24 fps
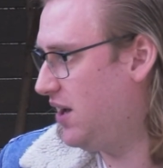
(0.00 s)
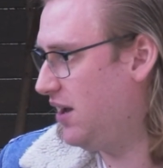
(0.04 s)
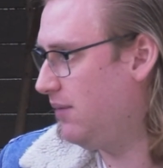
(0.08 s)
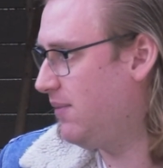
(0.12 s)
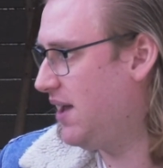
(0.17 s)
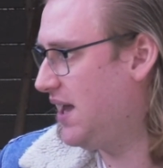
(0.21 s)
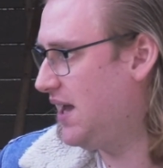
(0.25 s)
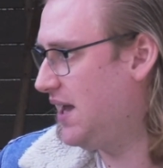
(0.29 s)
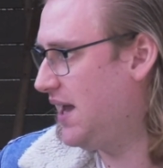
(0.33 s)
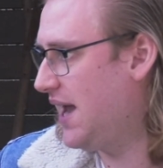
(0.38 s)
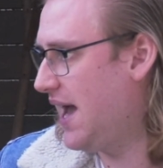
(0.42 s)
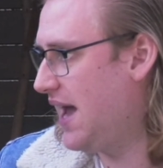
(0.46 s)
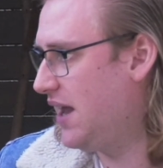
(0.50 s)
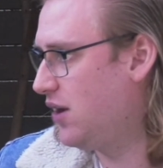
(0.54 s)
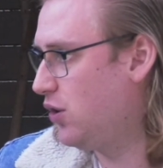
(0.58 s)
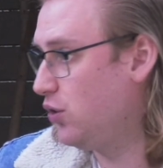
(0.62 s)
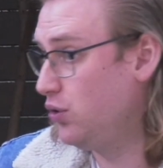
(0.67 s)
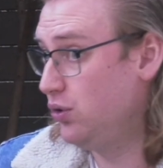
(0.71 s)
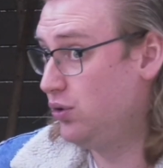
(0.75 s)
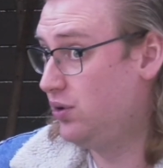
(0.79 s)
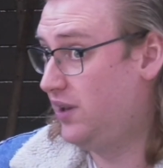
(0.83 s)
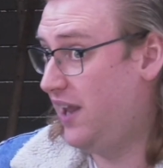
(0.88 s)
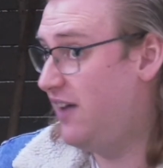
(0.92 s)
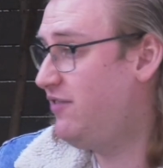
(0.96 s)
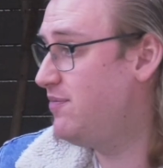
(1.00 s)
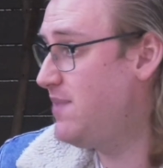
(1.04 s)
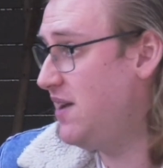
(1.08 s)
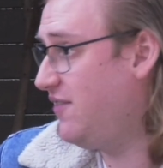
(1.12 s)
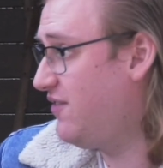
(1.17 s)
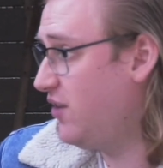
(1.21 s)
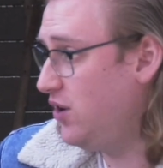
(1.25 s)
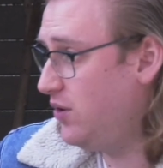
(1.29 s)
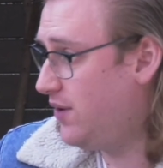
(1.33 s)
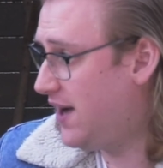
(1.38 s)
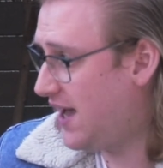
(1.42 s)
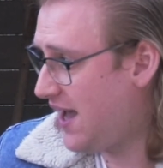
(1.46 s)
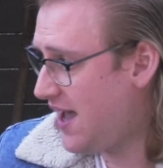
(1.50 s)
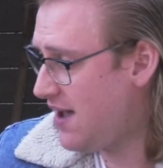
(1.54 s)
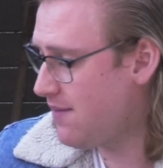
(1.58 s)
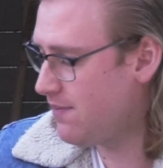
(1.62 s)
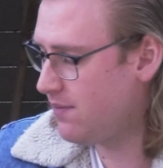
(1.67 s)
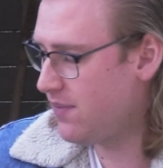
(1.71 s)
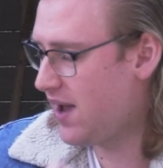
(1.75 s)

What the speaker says: me and who love me for who I am.